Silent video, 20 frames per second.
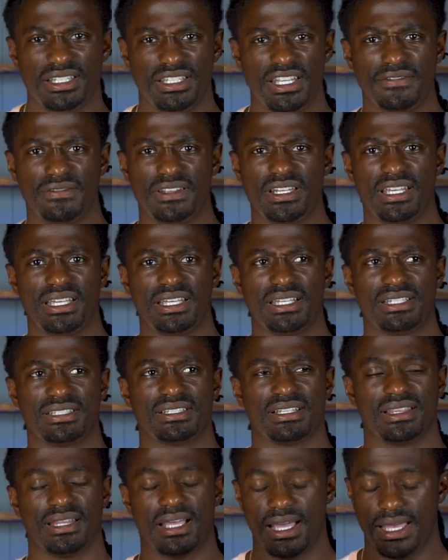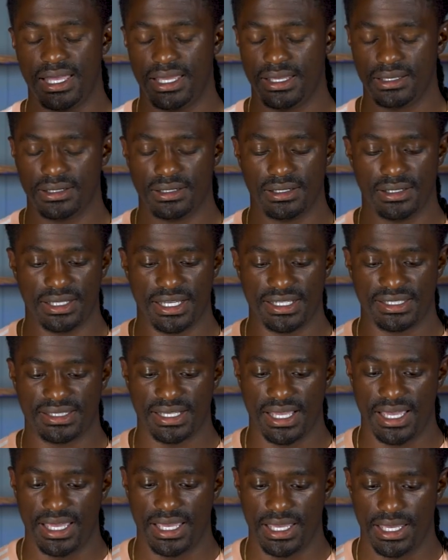dividends like, uh, let's
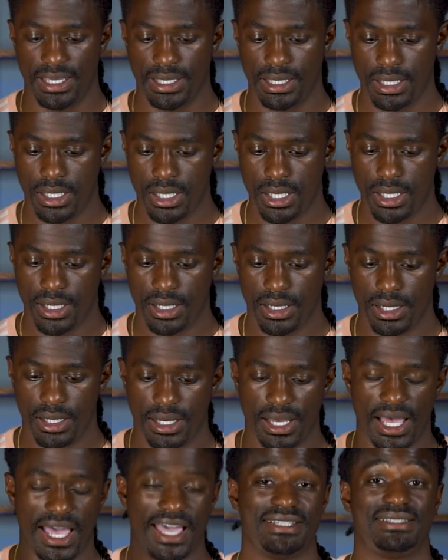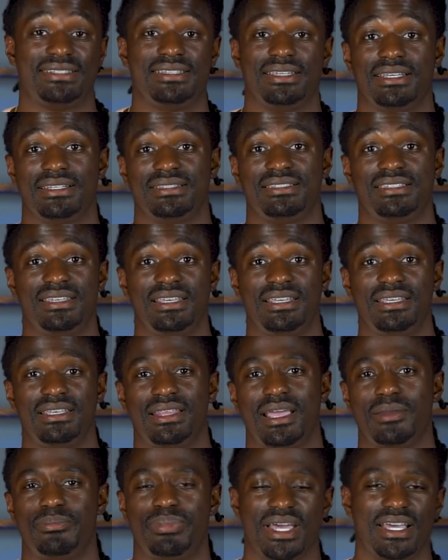say, Uh, A T and T,
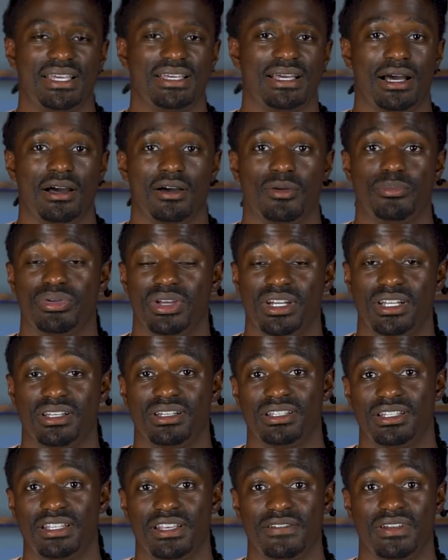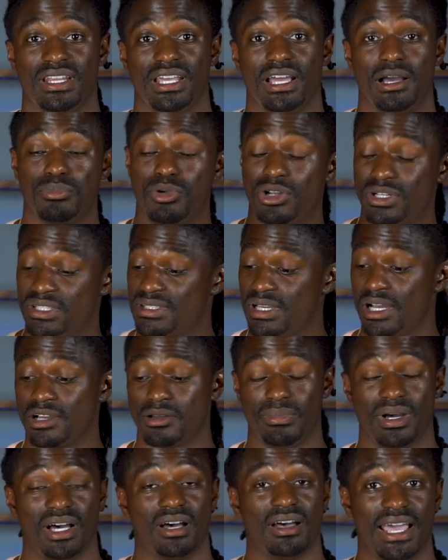they pay out a pretty good dividend. I'm going to talk
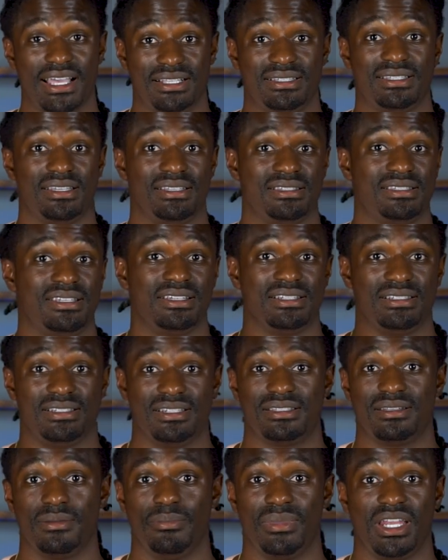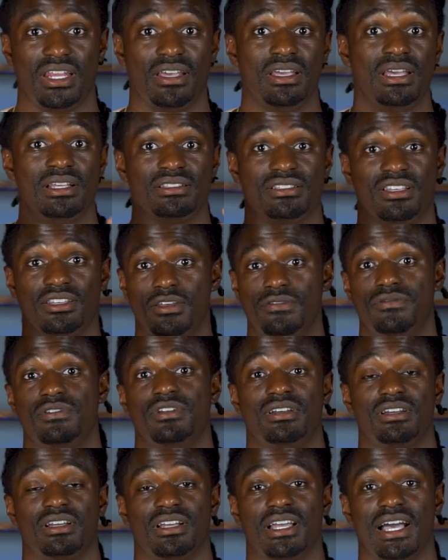about A T and T in just a minute to give you